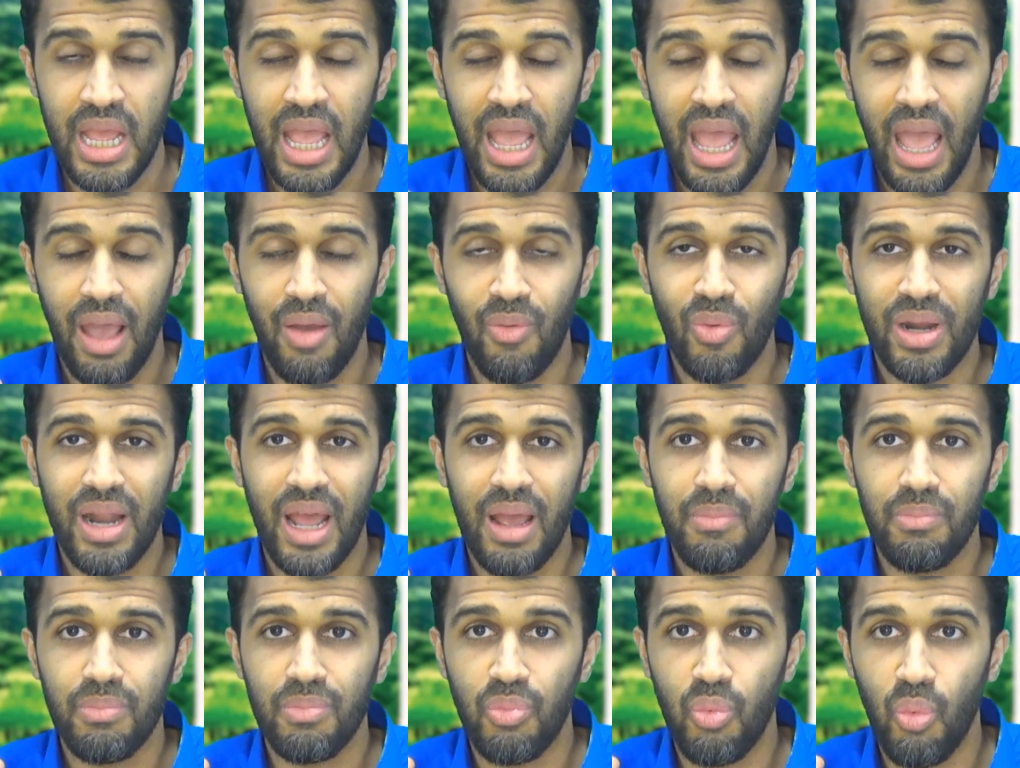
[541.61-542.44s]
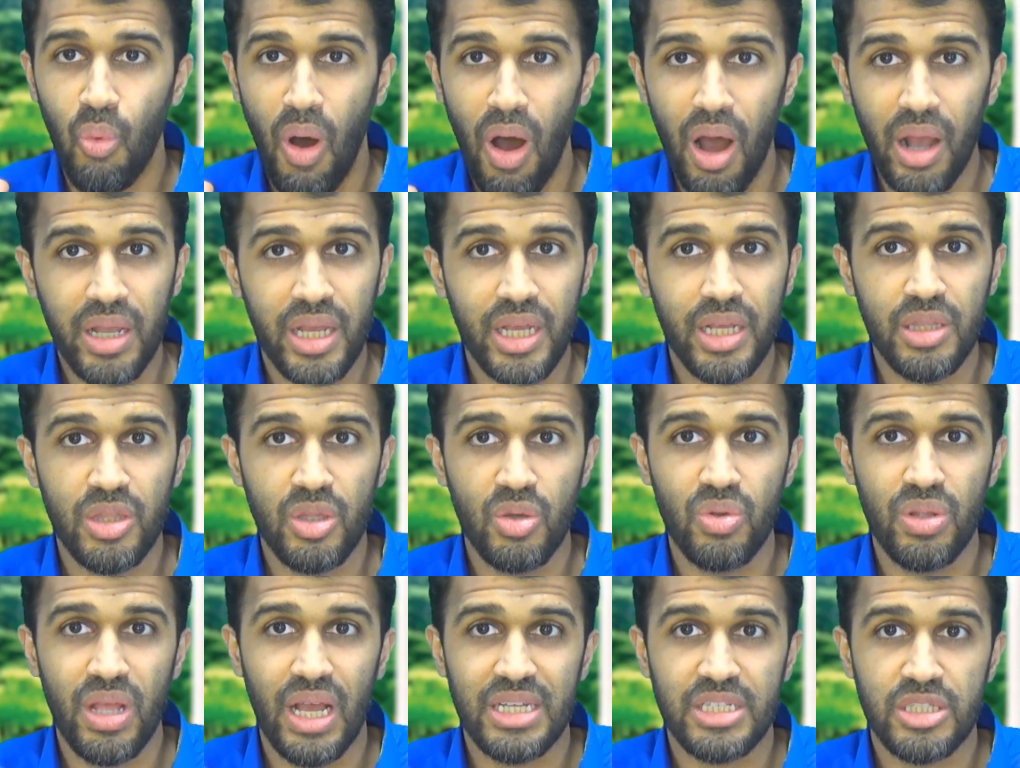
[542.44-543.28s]
And when I'm walking
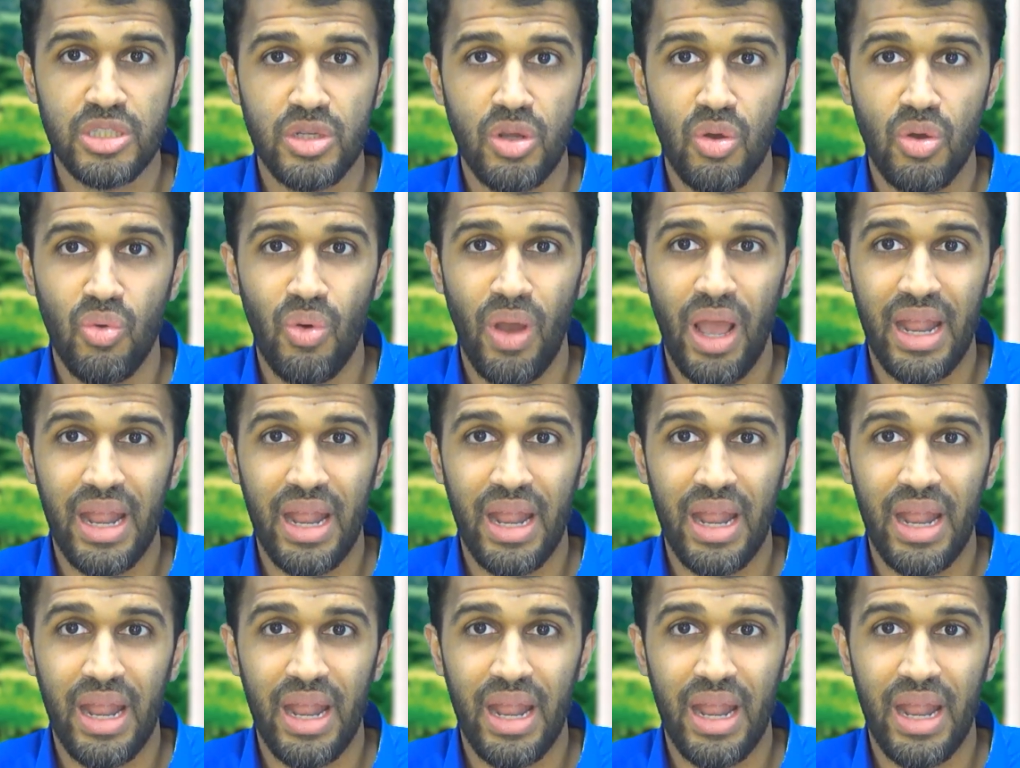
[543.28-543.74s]
through that snow and I